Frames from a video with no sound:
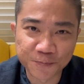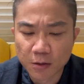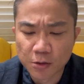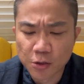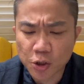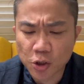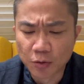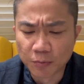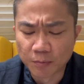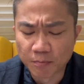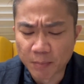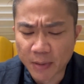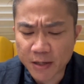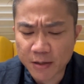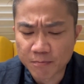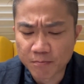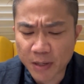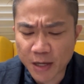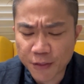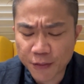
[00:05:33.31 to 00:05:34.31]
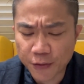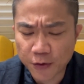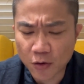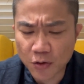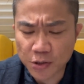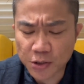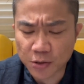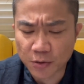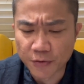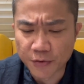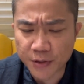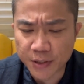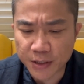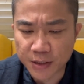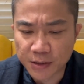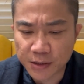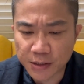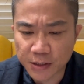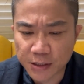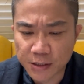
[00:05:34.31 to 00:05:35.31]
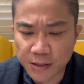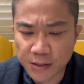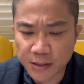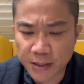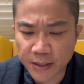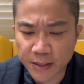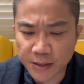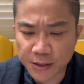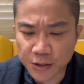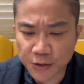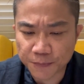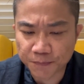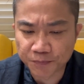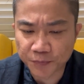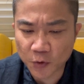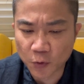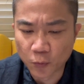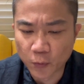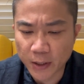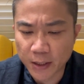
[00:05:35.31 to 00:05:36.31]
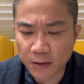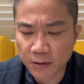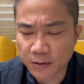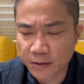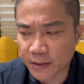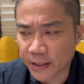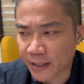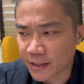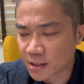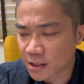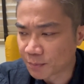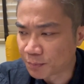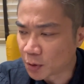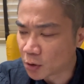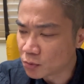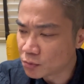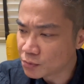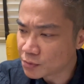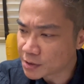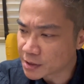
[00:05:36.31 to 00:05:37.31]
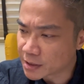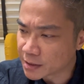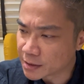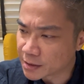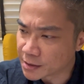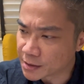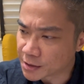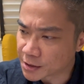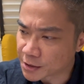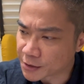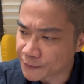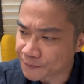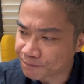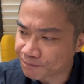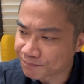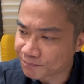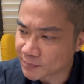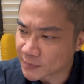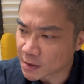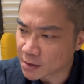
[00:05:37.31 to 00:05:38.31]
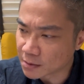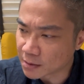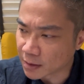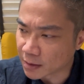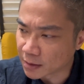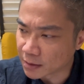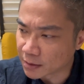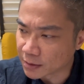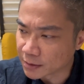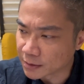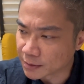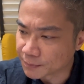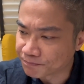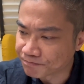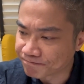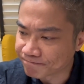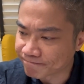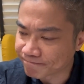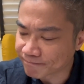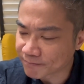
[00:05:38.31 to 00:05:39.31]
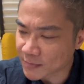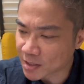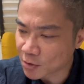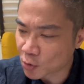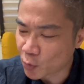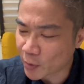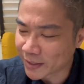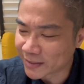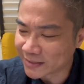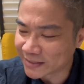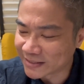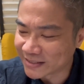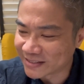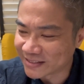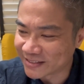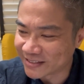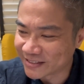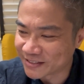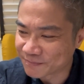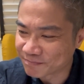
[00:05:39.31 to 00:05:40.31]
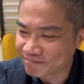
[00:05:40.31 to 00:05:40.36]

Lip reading: So my thoughts on this is that, well, I suppose it is quite a